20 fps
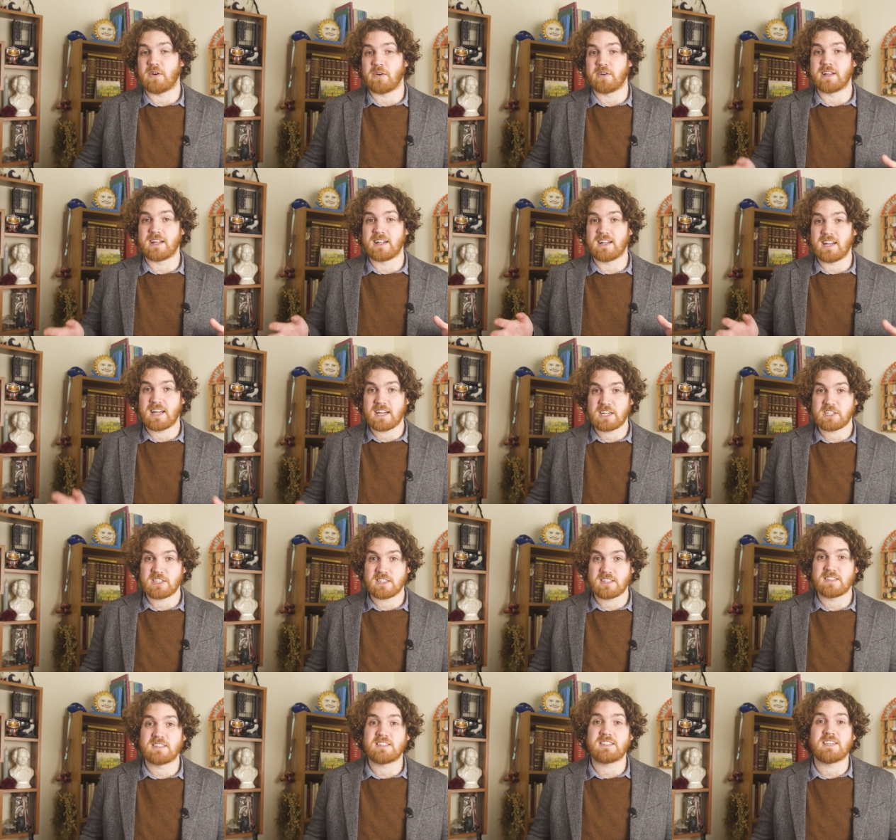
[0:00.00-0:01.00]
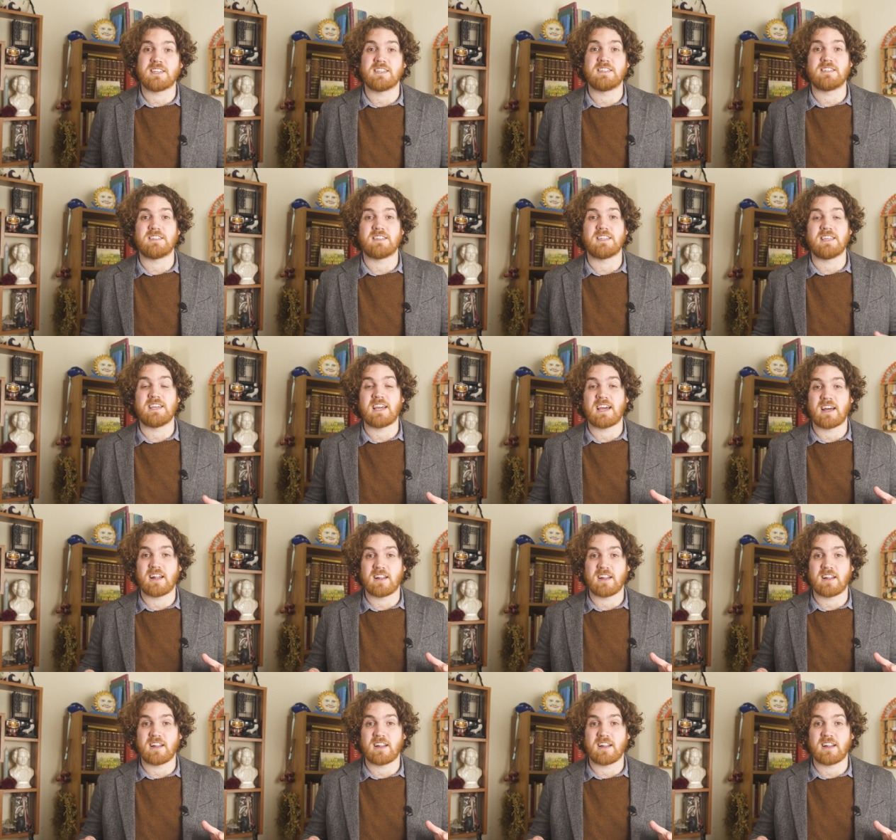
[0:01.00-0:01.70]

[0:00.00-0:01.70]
on elections is the